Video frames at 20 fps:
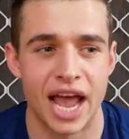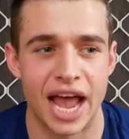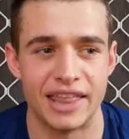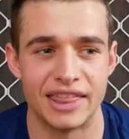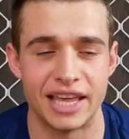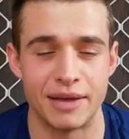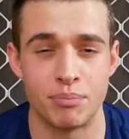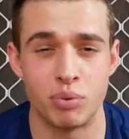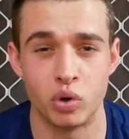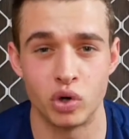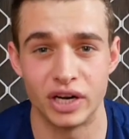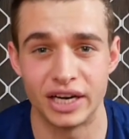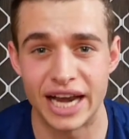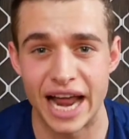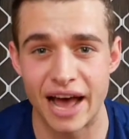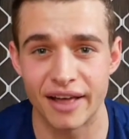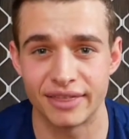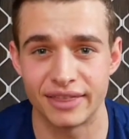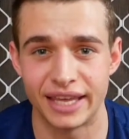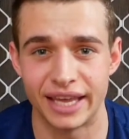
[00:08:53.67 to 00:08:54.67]
and they put it
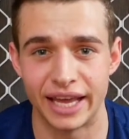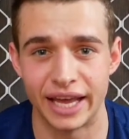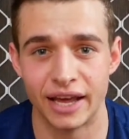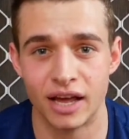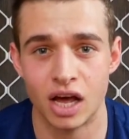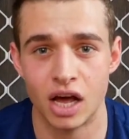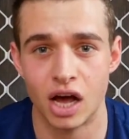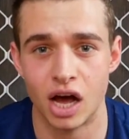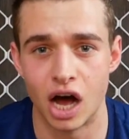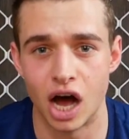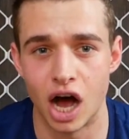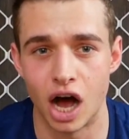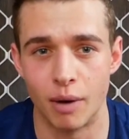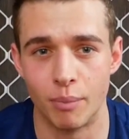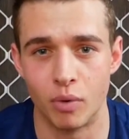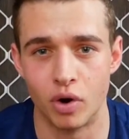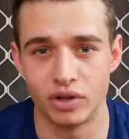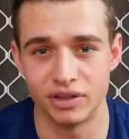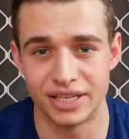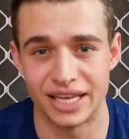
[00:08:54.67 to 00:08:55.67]
out there
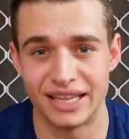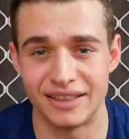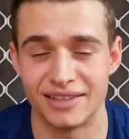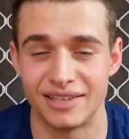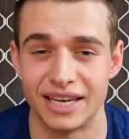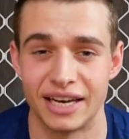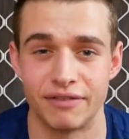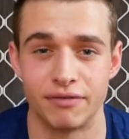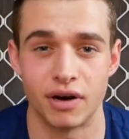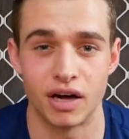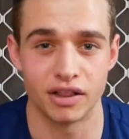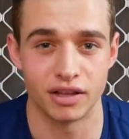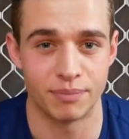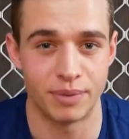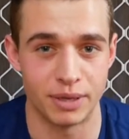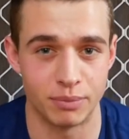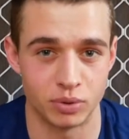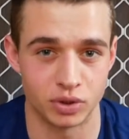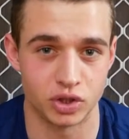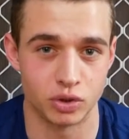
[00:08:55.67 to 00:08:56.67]
on the internet for other
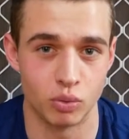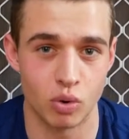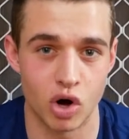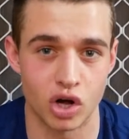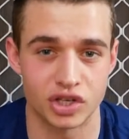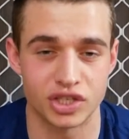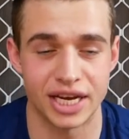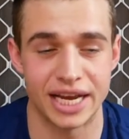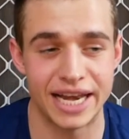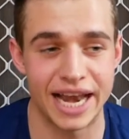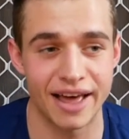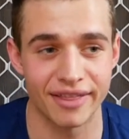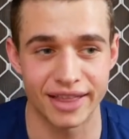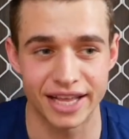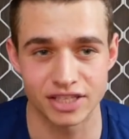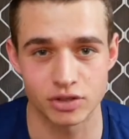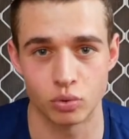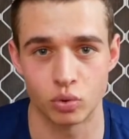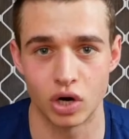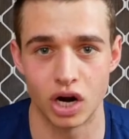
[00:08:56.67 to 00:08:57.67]
people to watch, and now
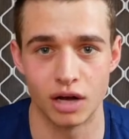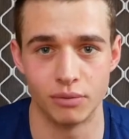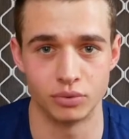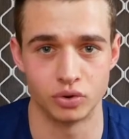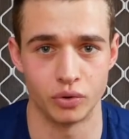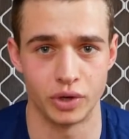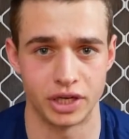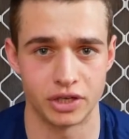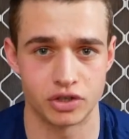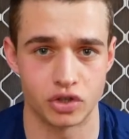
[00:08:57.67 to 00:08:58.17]
that's what I'm doing.